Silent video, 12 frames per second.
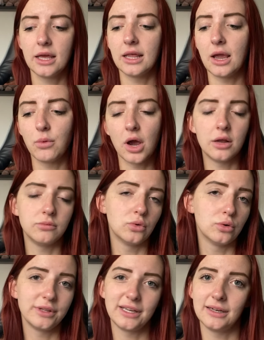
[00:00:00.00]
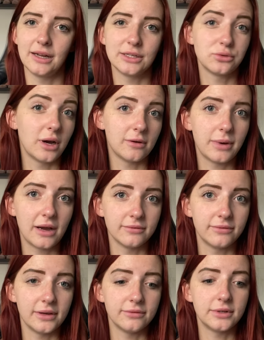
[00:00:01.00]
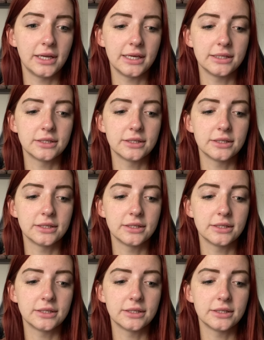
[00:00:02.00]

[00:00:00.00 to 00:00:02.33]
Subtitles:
they weren't more than like £12.50.